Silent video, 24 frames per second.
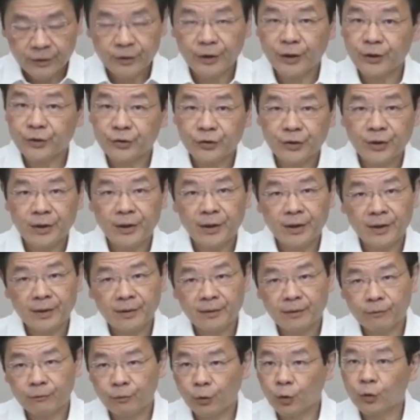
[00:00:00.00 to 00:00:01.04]
They say,
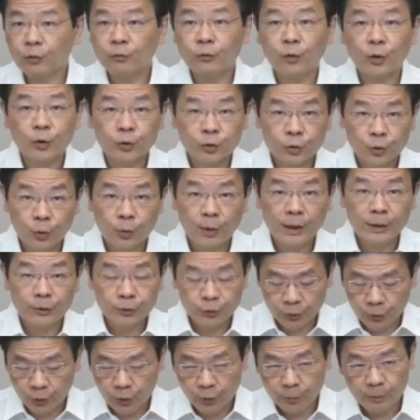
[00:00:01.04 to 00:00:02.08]
vote for
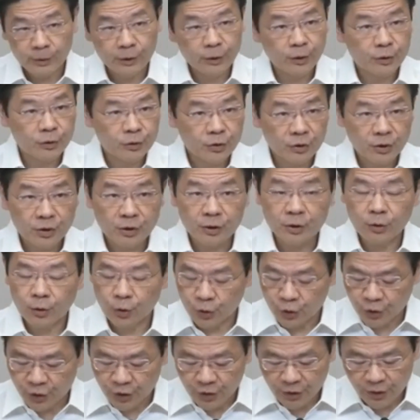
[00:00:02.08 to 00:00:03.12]
so-and-so because he
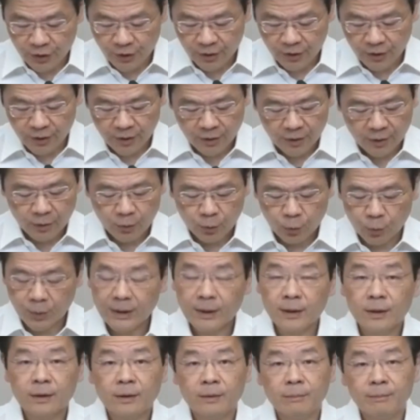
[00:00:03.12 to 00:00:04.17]
or she
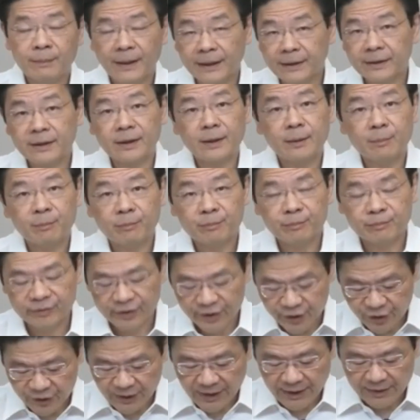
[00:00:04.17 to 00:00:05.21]
will better
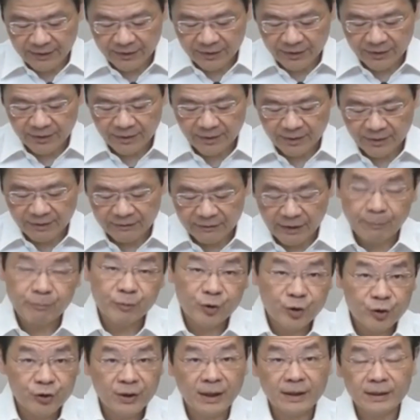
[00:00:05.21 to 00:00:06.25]

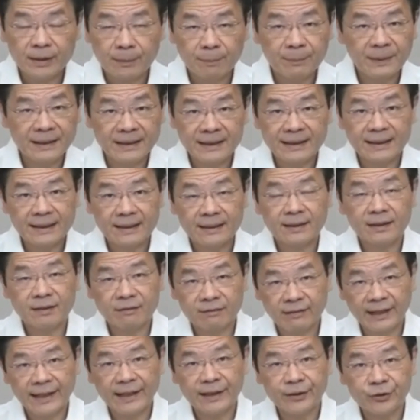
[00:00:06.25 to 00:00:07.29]
represent a particular
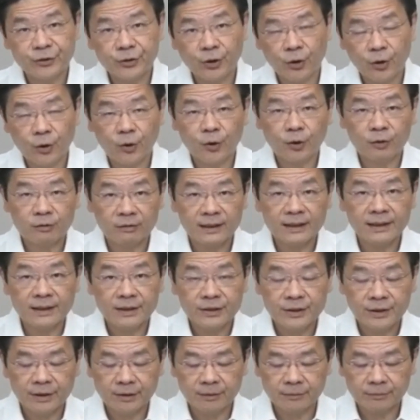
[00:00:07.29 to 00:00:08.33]
race or
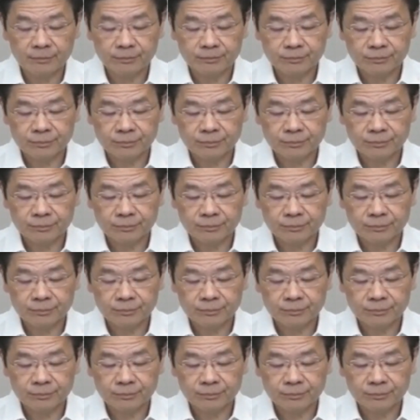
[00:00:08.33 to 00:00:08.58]
religion.